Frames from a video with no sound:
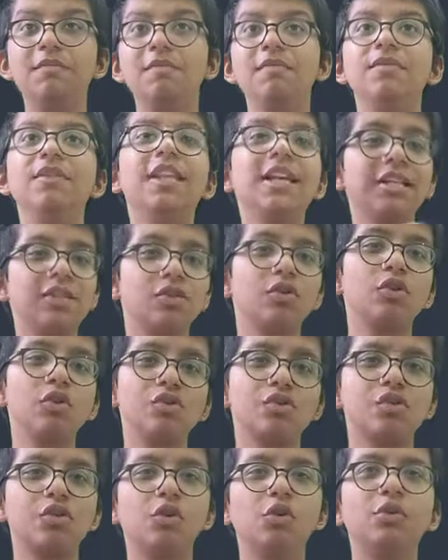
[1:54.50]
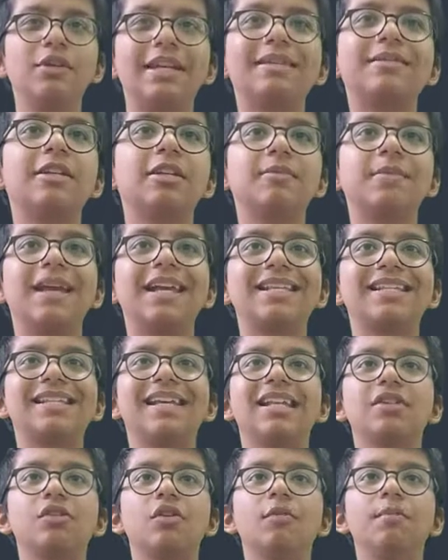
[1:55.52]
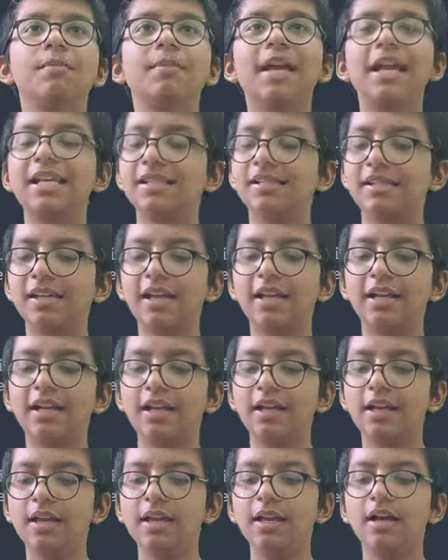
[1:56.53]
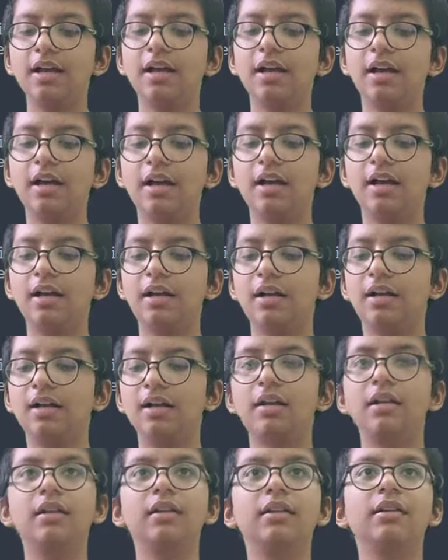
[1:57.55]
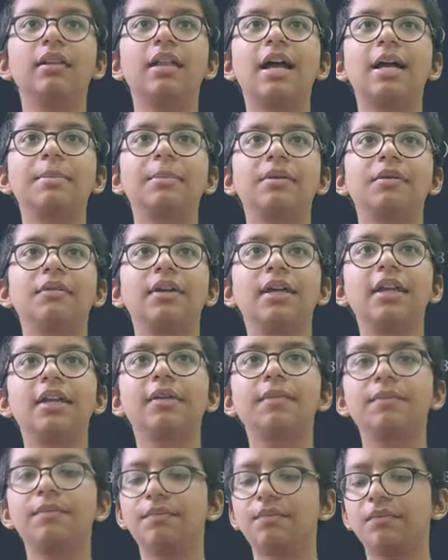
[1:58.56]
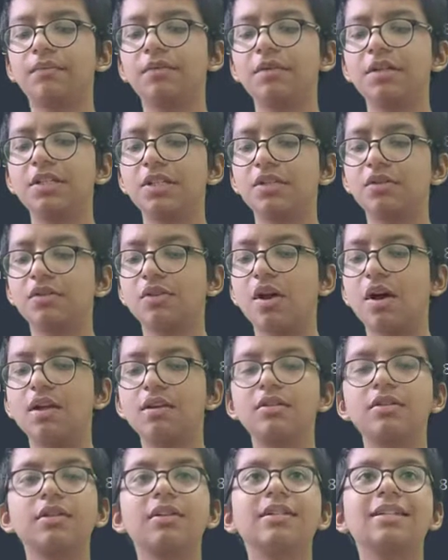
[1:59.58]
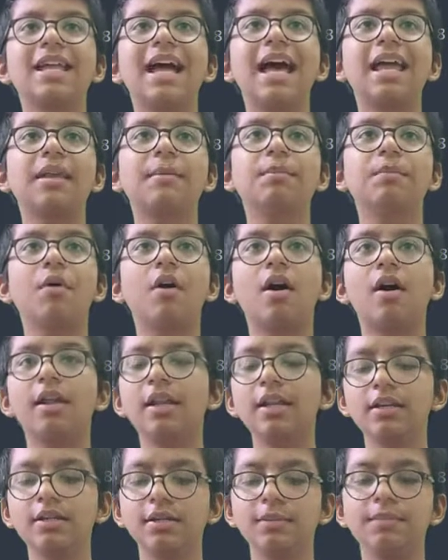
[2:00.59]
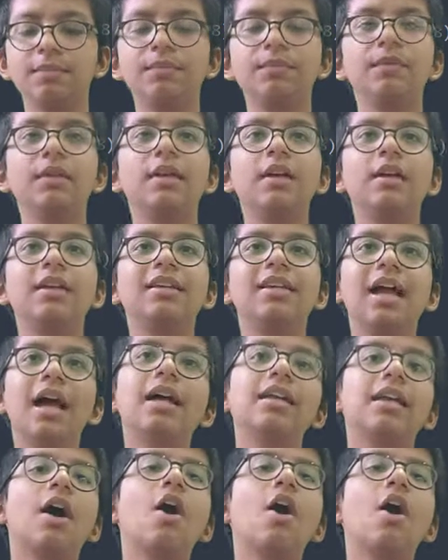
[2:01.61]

this source code, it makes sense. So basic library, which is not that important. Yeah,